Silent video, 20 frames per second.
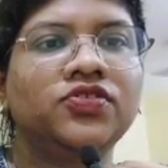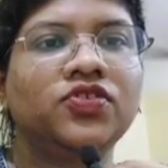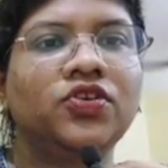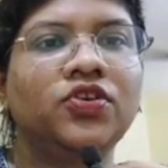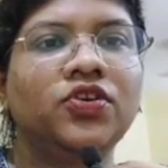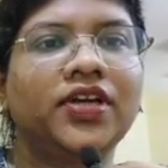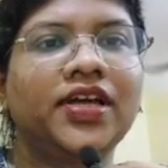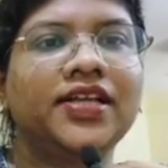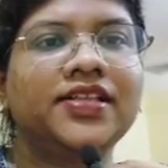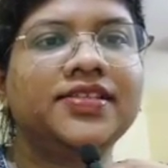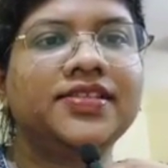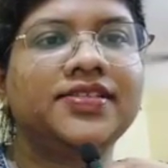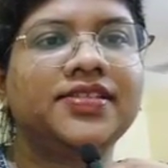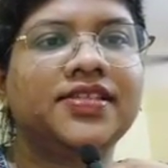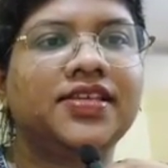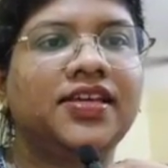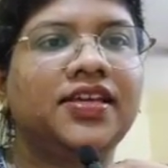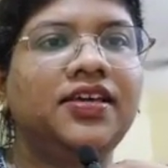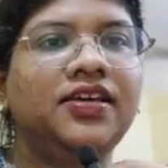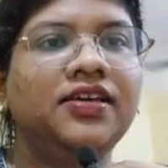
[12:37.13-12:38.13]
So you can
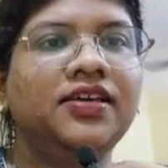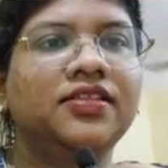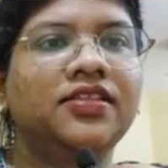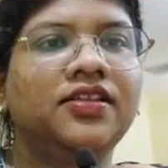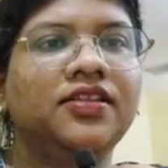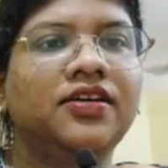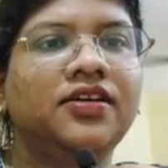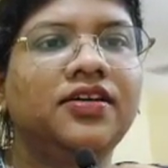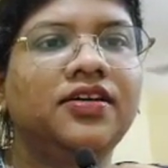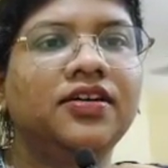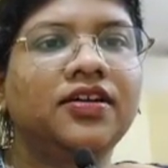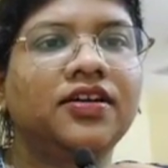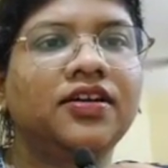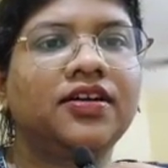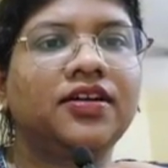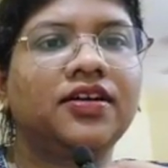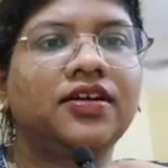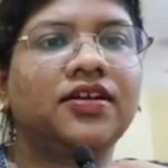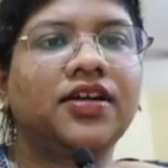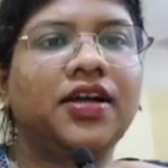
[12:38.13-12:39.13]
see the
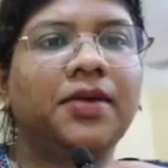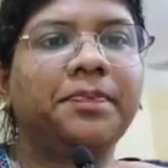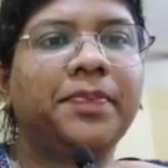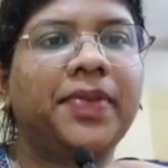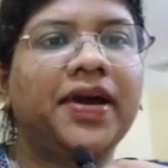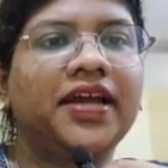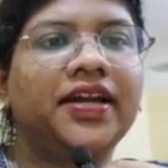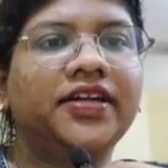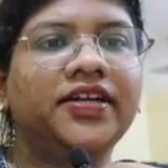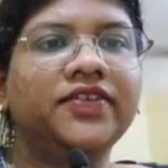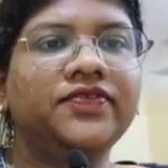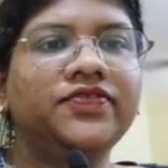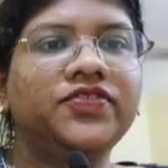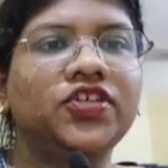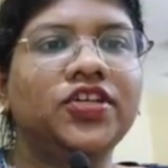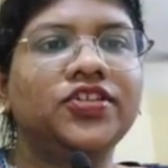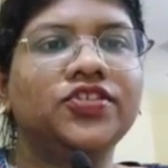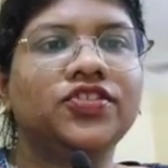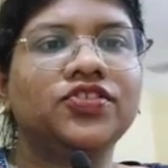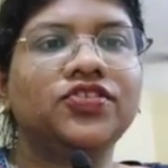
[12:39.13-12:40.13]
comparative
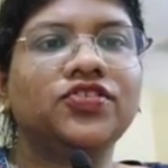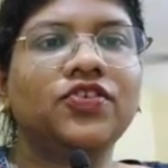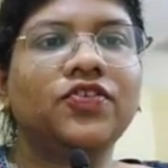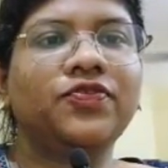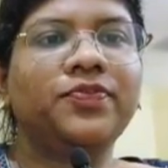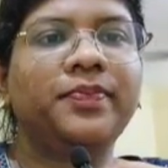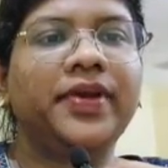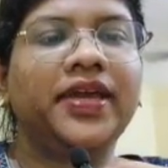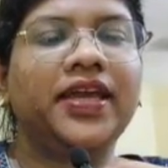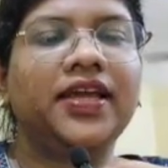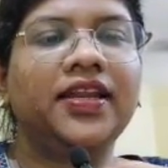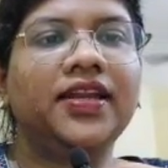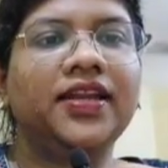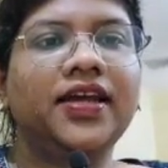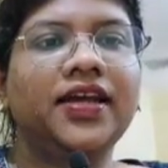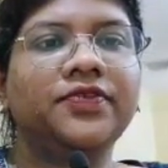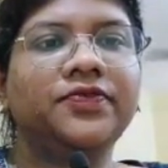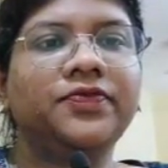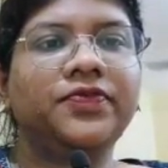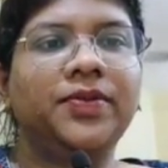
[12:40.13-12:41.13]
changes of
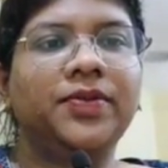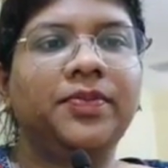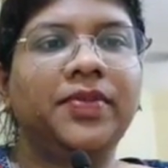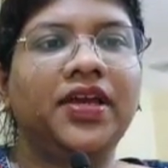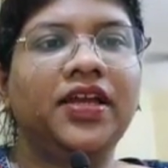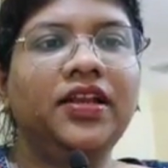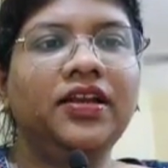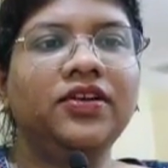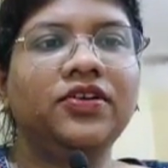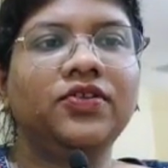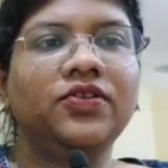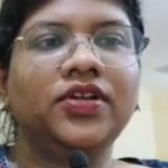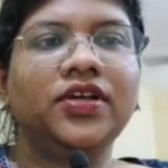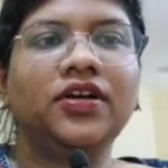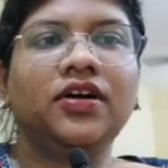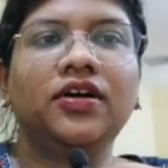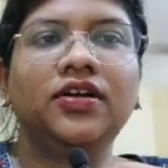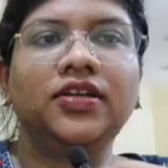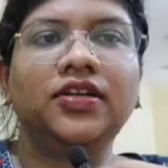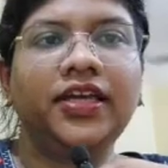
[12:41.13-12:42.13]
male and female
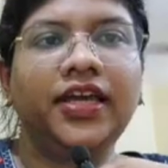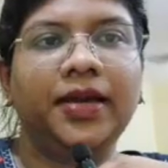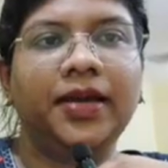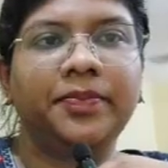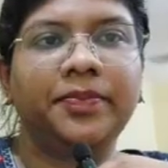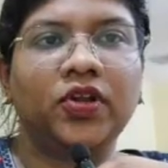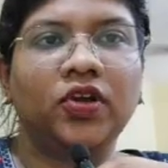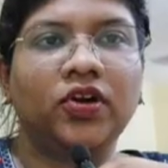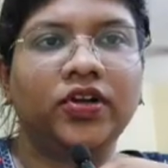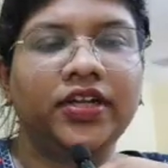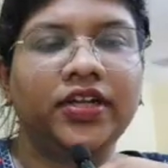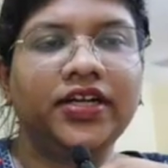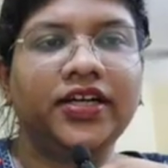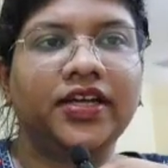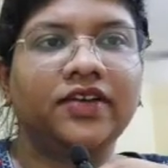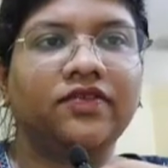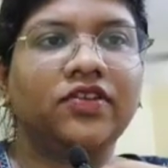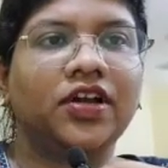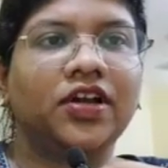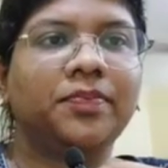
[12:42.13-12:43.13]
during early
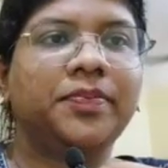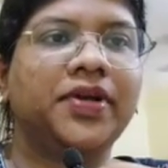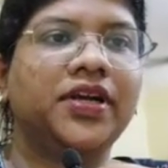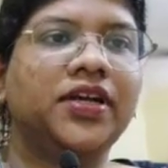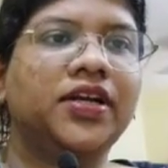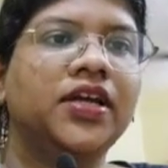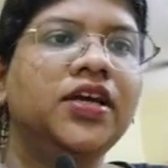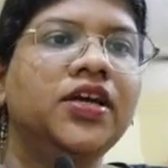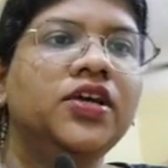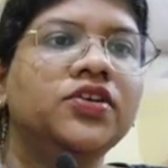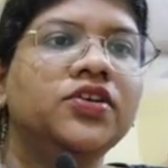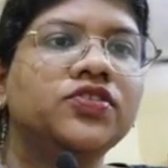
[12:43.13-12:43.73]
embryonic development.